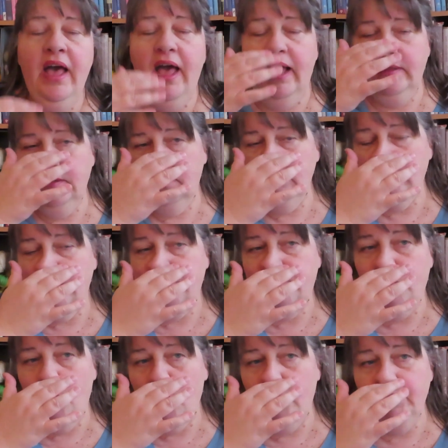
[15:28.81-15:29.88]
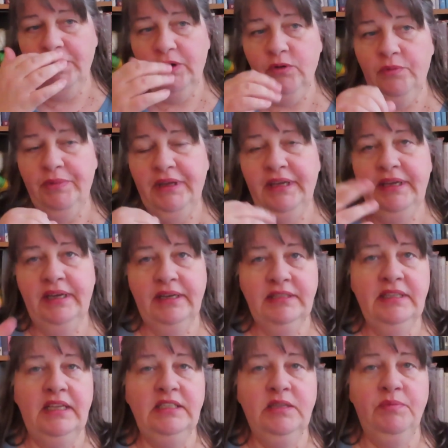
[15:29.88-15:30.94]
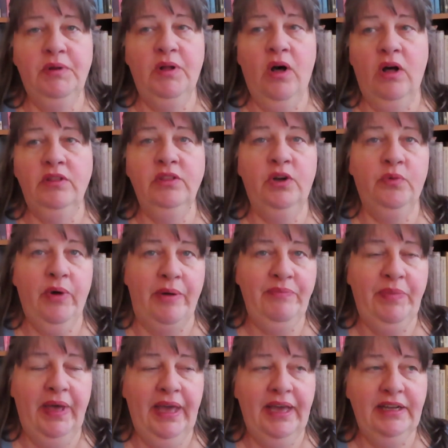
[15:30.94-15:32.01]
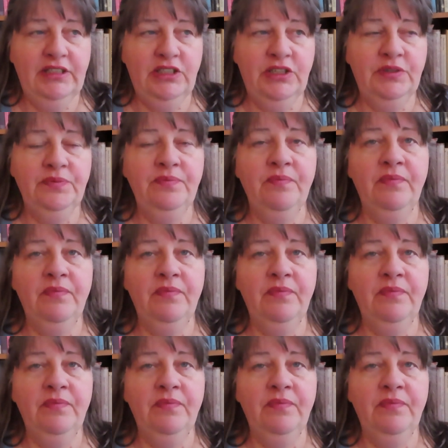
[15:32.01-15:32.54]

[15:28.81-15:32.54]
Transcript: And there's a form that will be accessible on their webpage